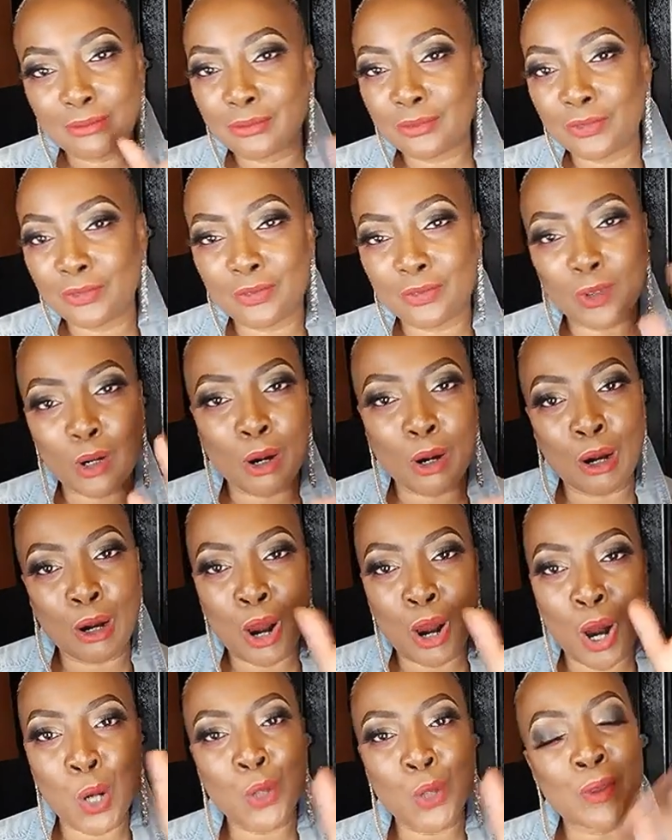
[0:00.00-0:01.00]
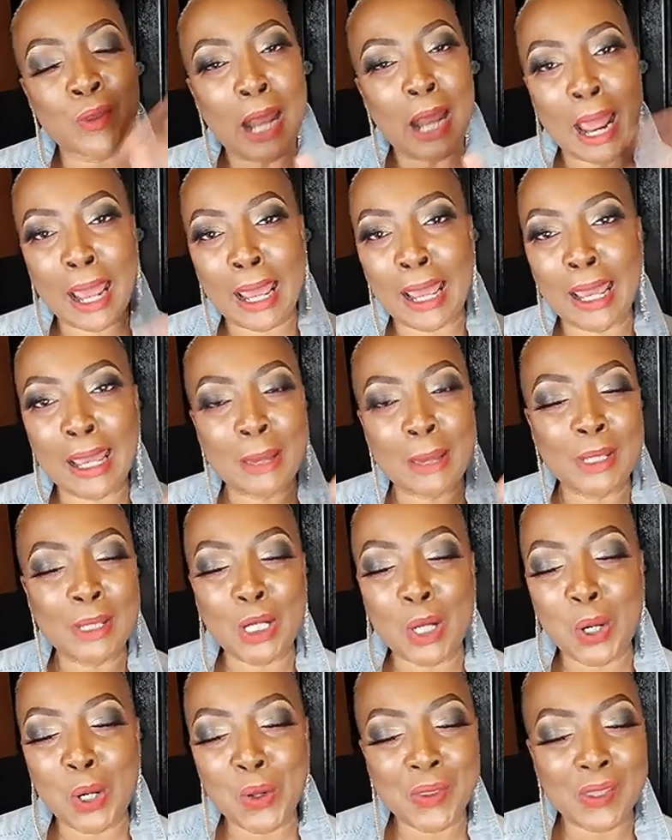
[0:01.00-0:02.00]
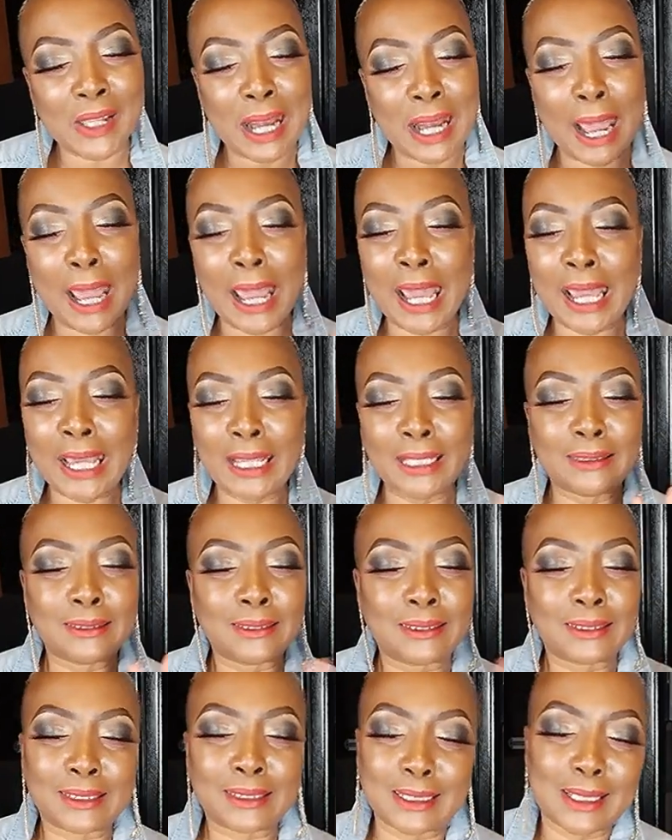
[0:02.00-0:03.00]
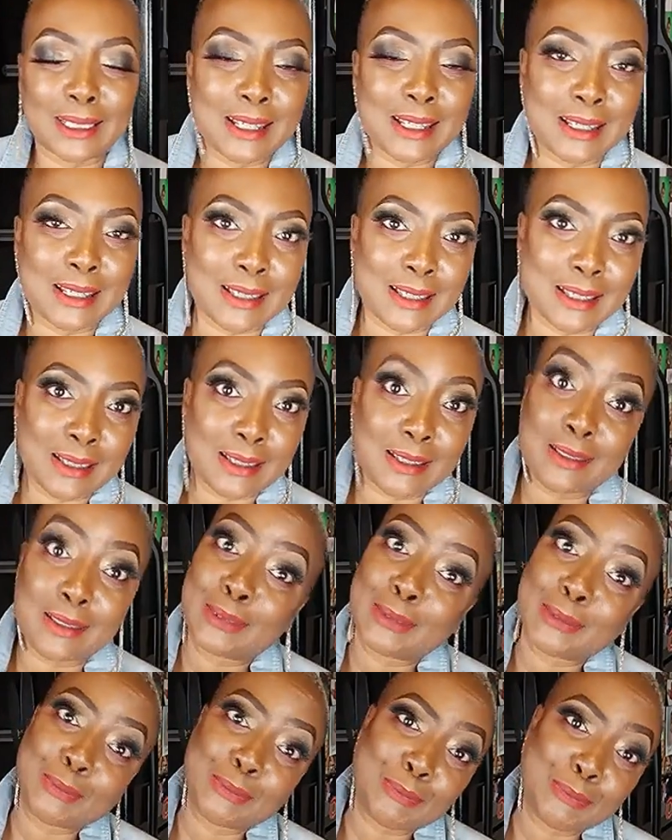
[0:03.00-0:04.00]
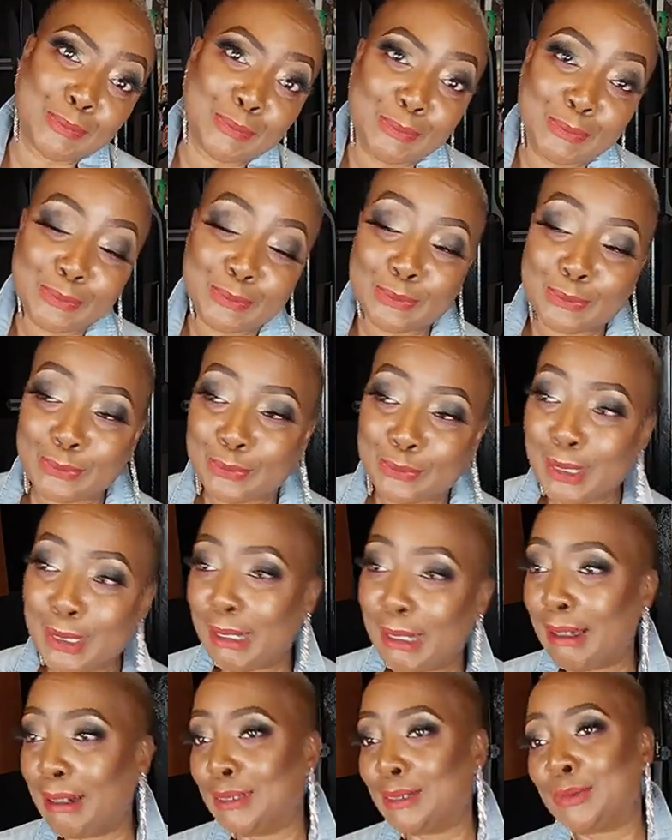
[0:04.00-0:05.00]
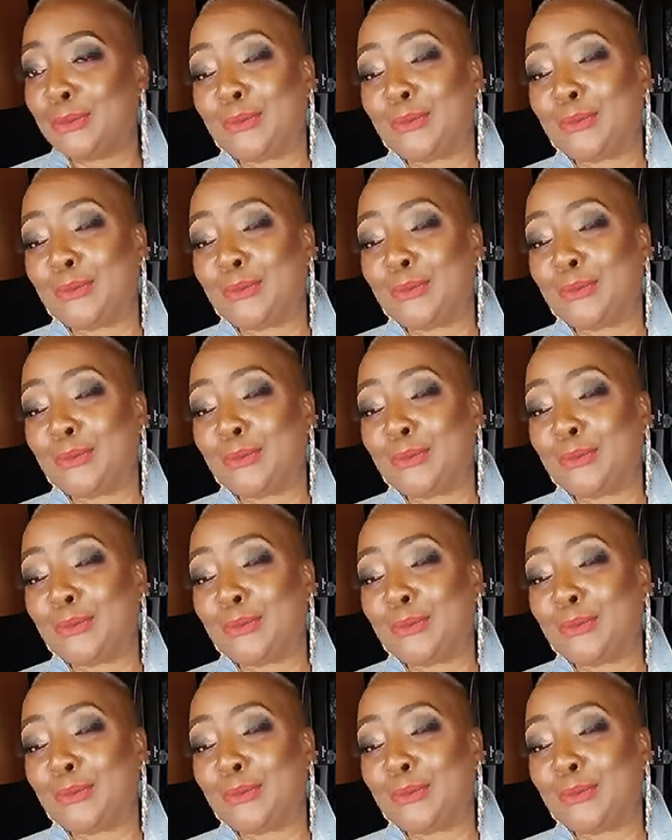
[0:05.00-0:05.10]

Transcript: for all that I am and all that I ain't because, you know,